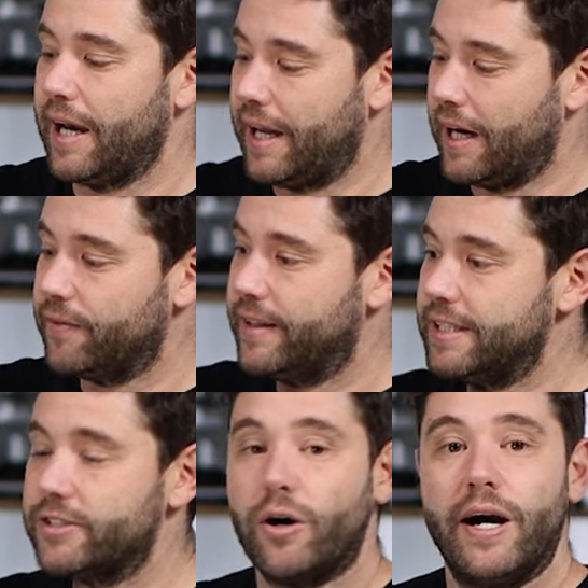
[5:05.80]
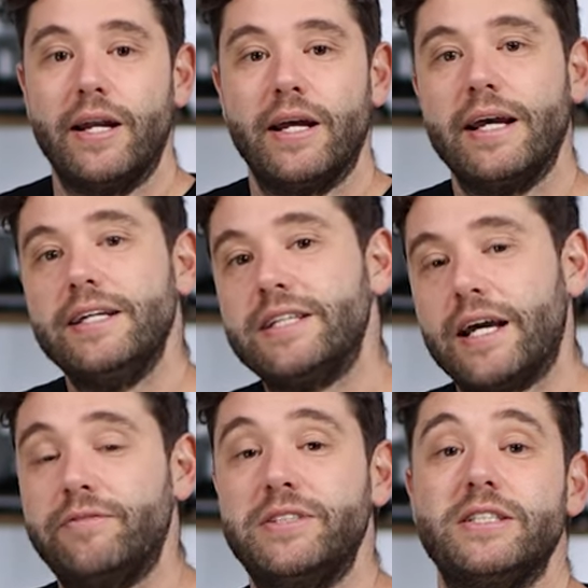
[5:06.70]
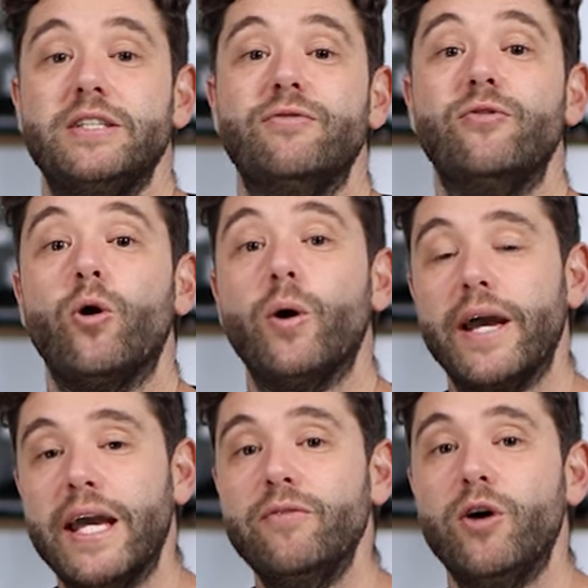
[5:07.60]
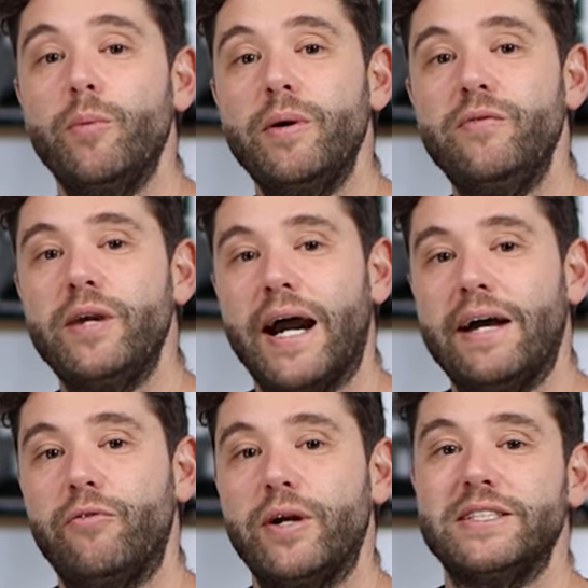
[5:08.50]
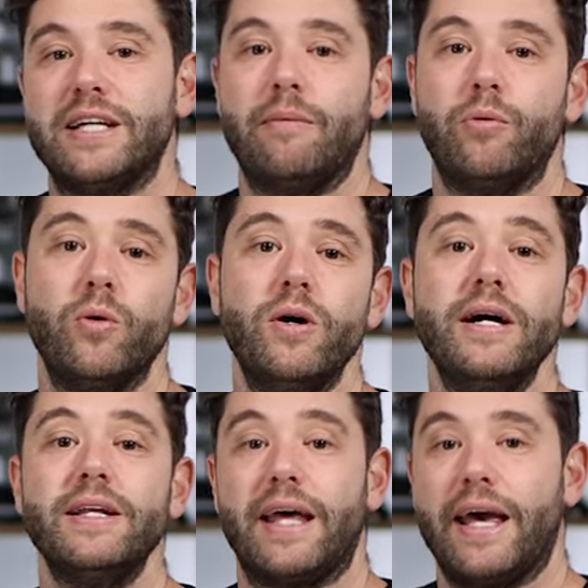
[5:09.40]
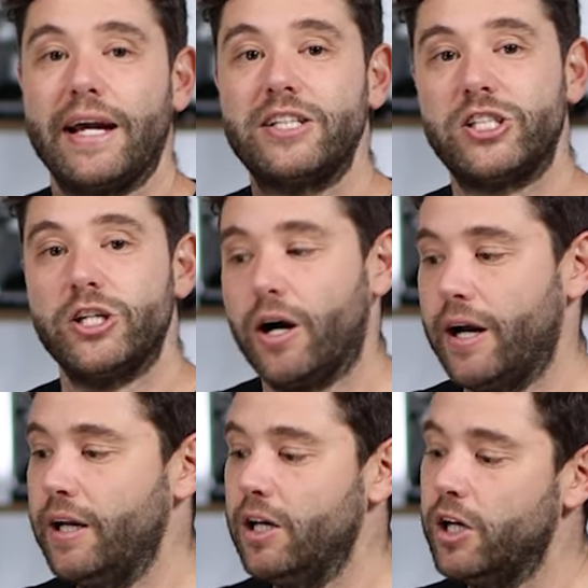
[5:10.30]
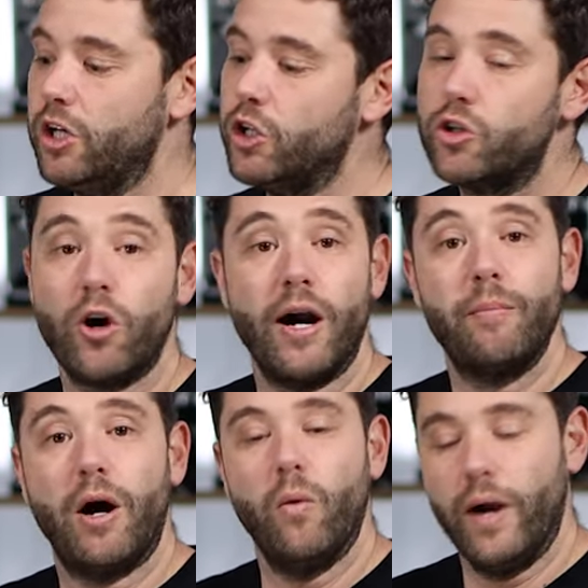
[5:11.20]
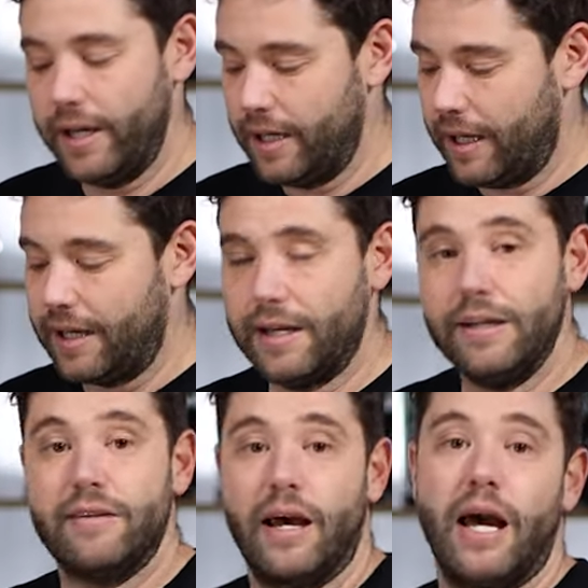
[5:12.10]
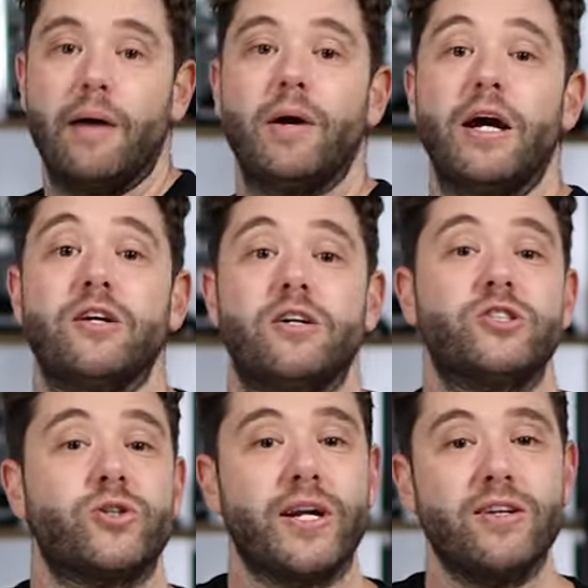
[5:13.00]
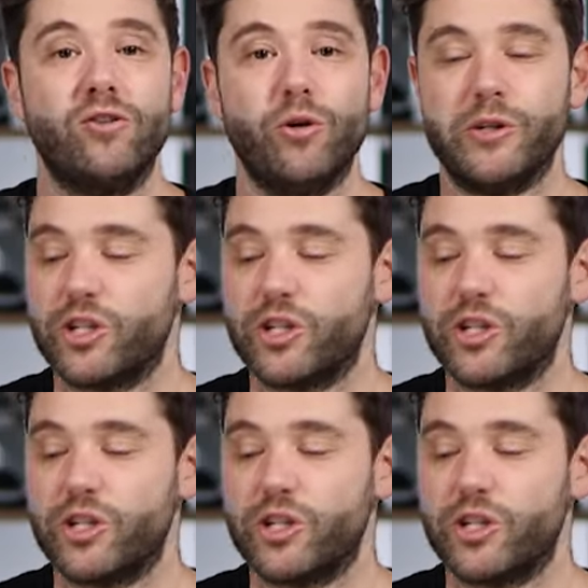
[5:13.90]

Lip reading: And now this grinder is the F64 EVO, but if you had, for example, the XGI, you grind by weight and then you tamp and go straight into your